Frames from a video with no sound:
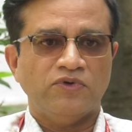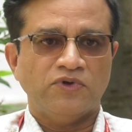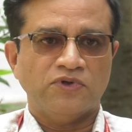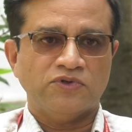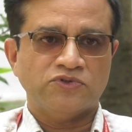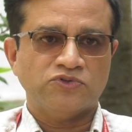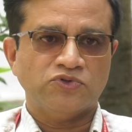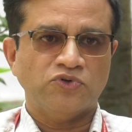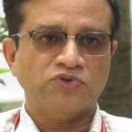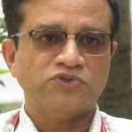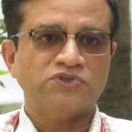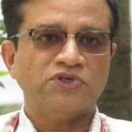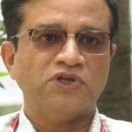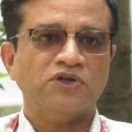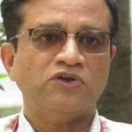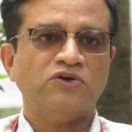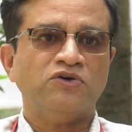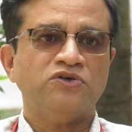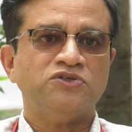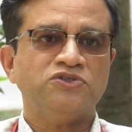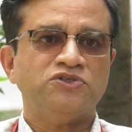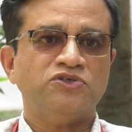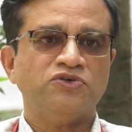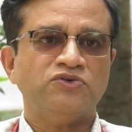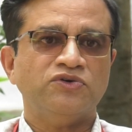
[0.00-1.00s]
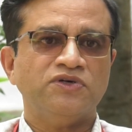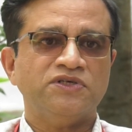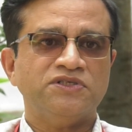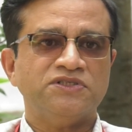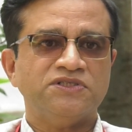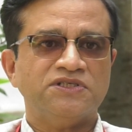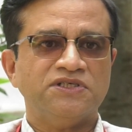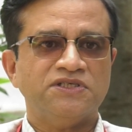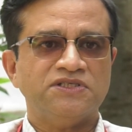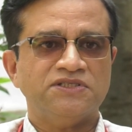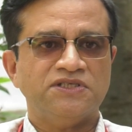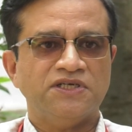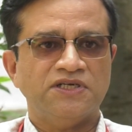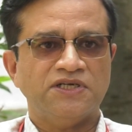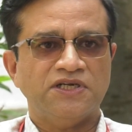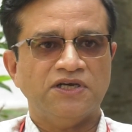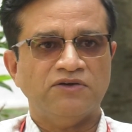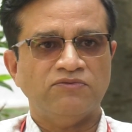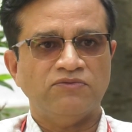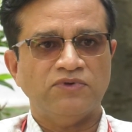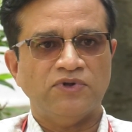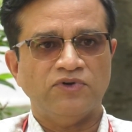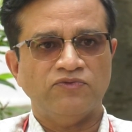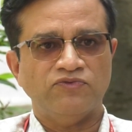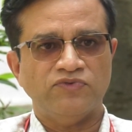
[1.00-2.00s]
social consequences, they
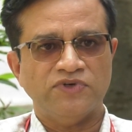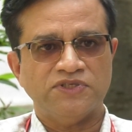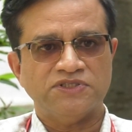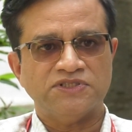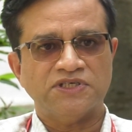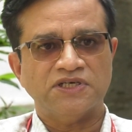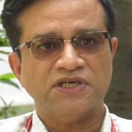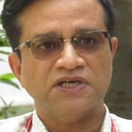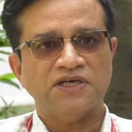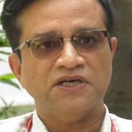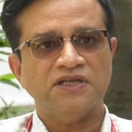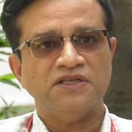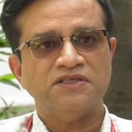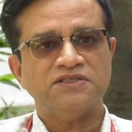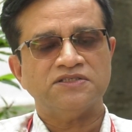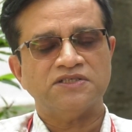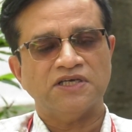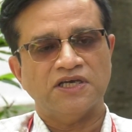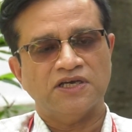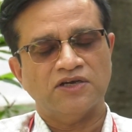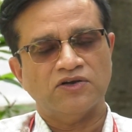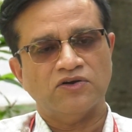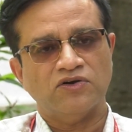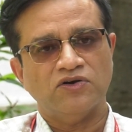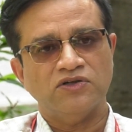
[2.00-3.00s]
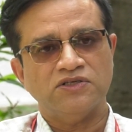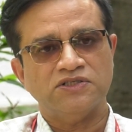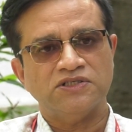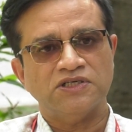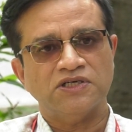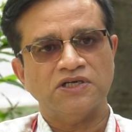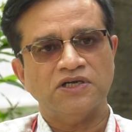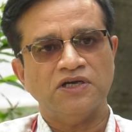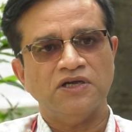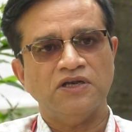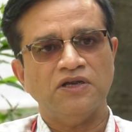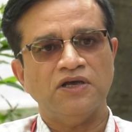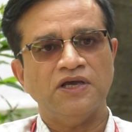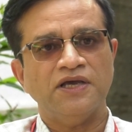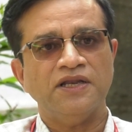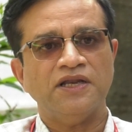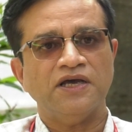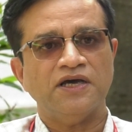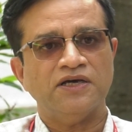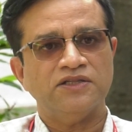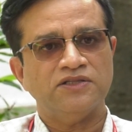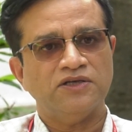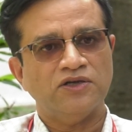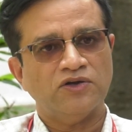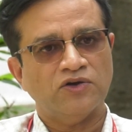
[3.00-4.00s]
develop physical, psychological and
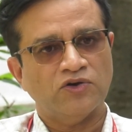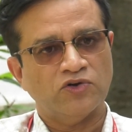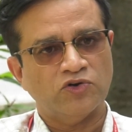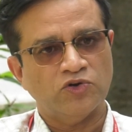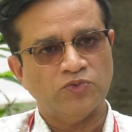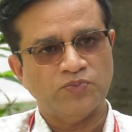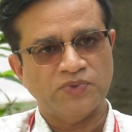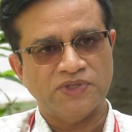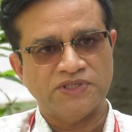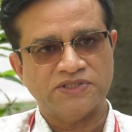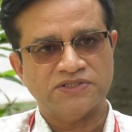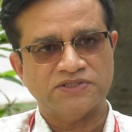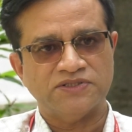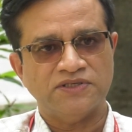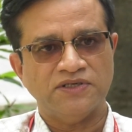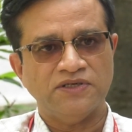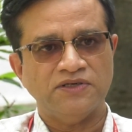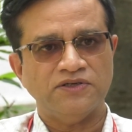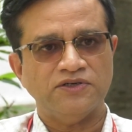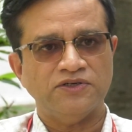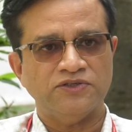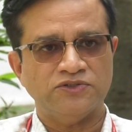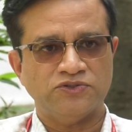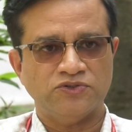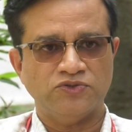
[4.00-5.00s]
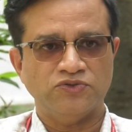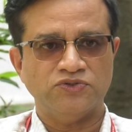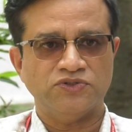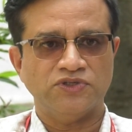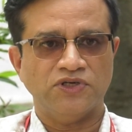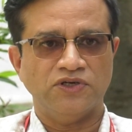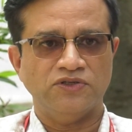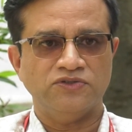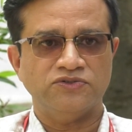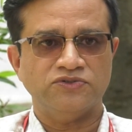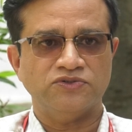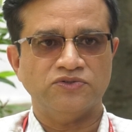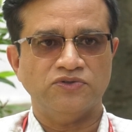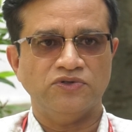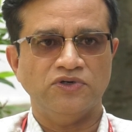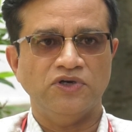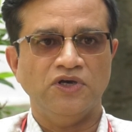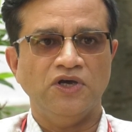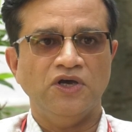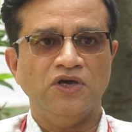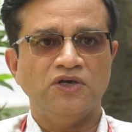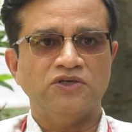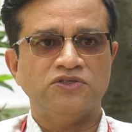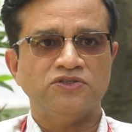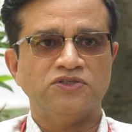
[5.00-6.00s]
other occupational issues also.
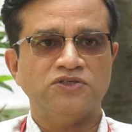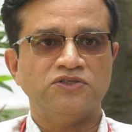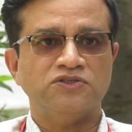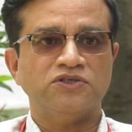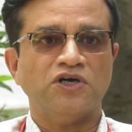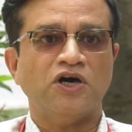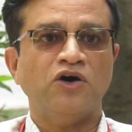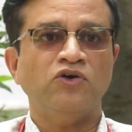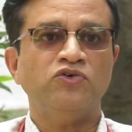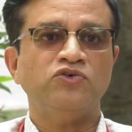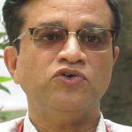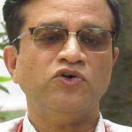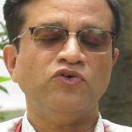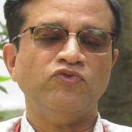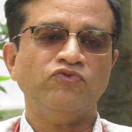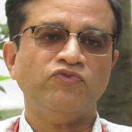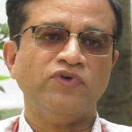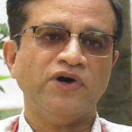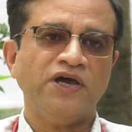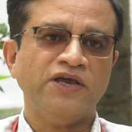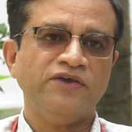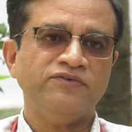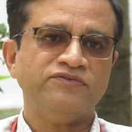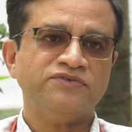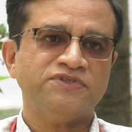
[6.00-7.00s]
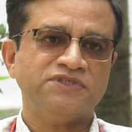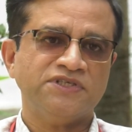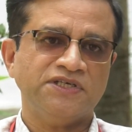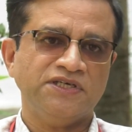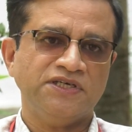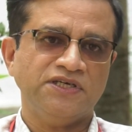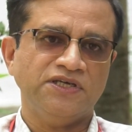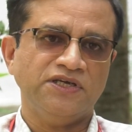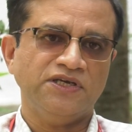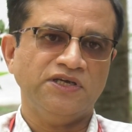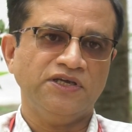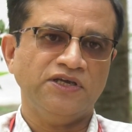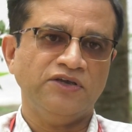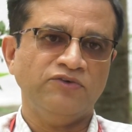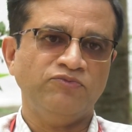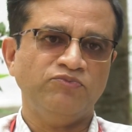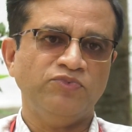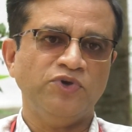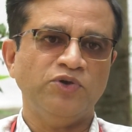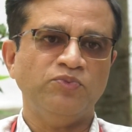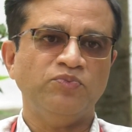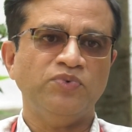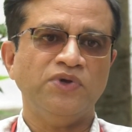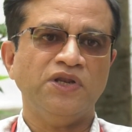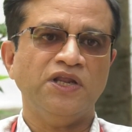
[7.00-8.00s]
So out of 5C, if
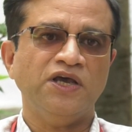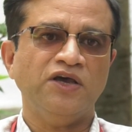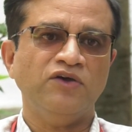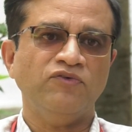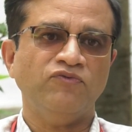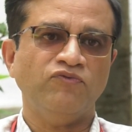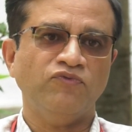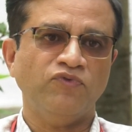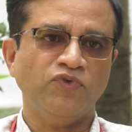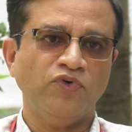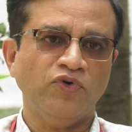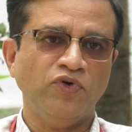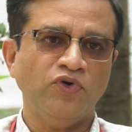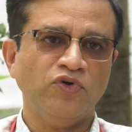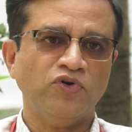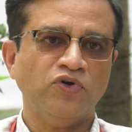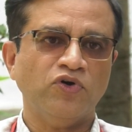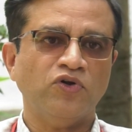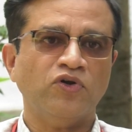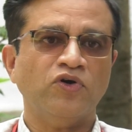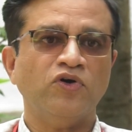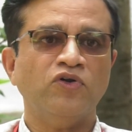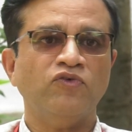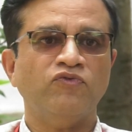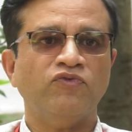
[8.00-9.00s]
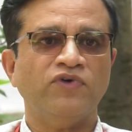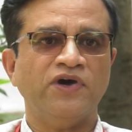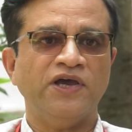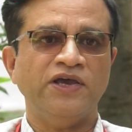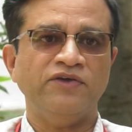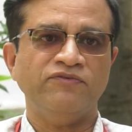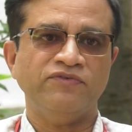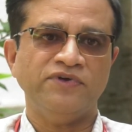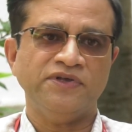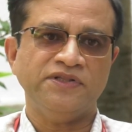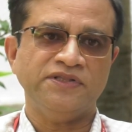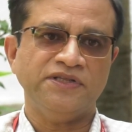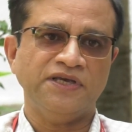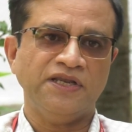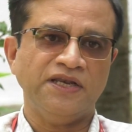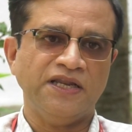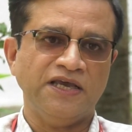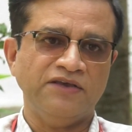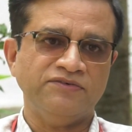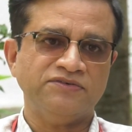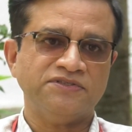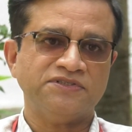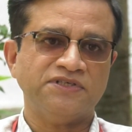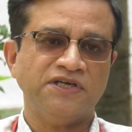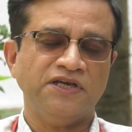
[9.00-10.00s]
people have 4 or all 5 in their
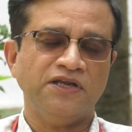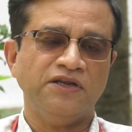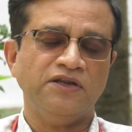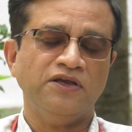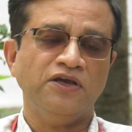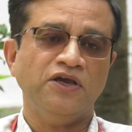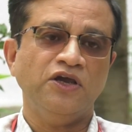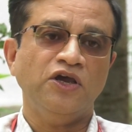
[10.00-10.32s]
lifestyle